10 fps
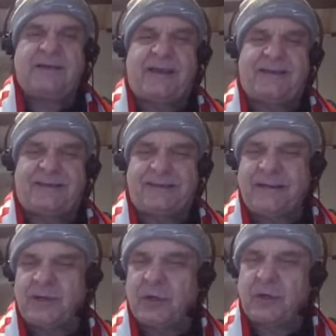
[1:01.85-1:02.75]
a
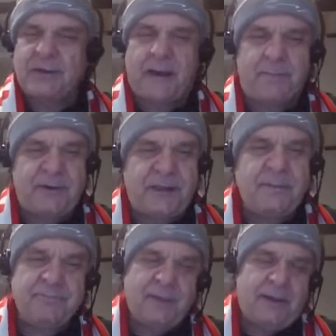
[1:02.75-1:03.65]
leaner
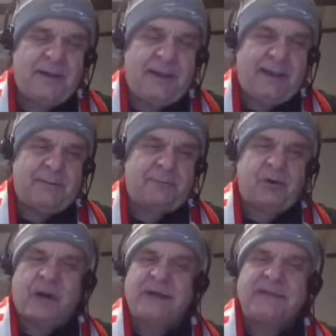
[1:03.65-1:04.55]
company, and
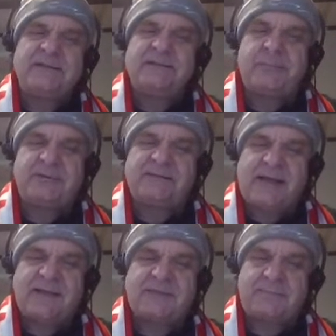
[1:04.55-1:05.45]
PROG is to
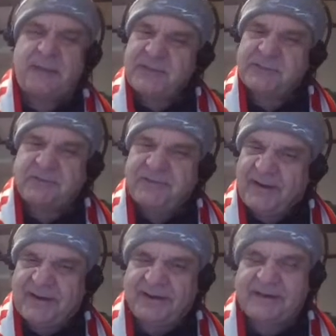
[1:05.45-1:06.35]
present patient
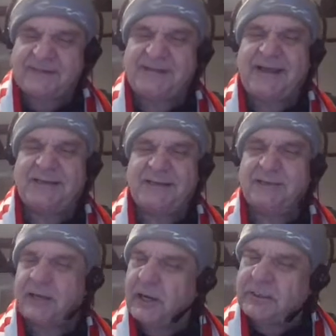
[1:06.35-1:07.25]
findings at the
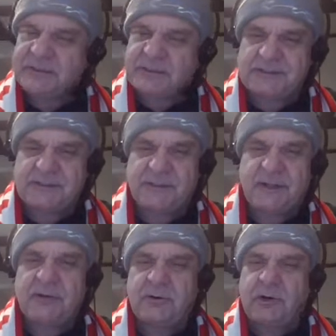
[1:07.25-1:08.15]
largest
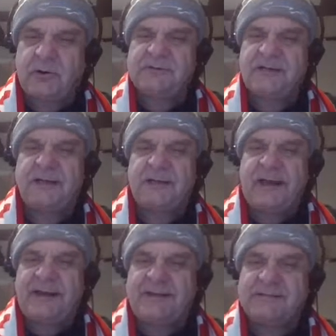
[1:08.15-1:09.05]
Crohn's and
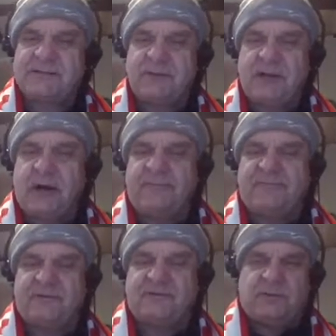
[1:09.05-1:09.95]
Colitis
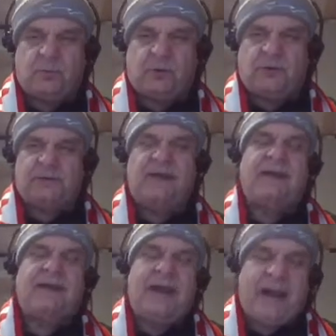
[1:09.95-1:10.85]
conference in the world,
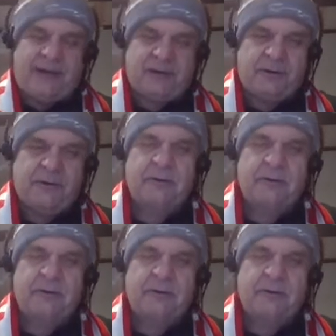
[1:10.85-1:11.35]
ECCO